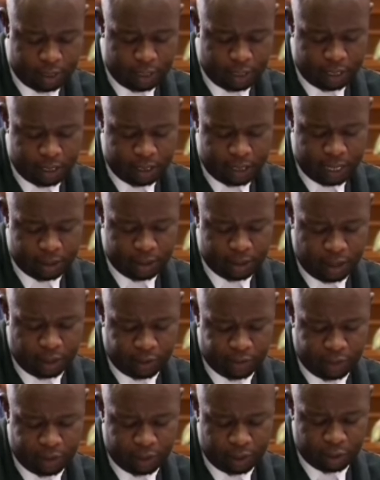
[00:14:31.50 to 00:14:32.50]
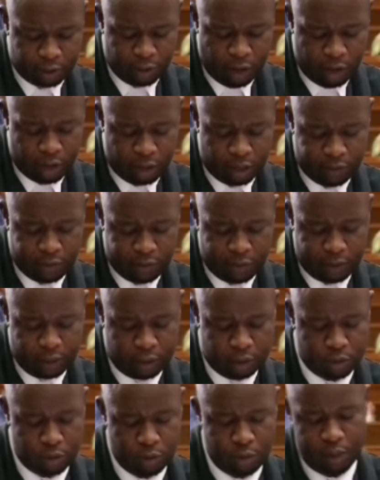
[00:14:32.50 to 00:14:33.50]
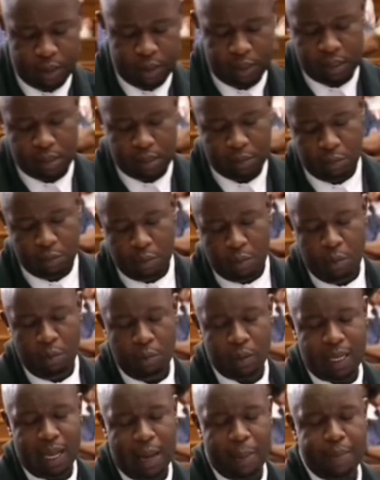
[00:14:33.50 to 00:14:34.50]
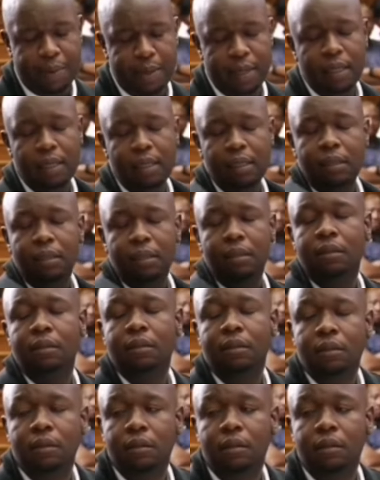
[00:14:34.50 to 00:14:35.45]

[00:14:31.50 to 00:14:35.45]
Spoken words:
Now the lady that you are referring to, are you referring to Ms. Mutlaping?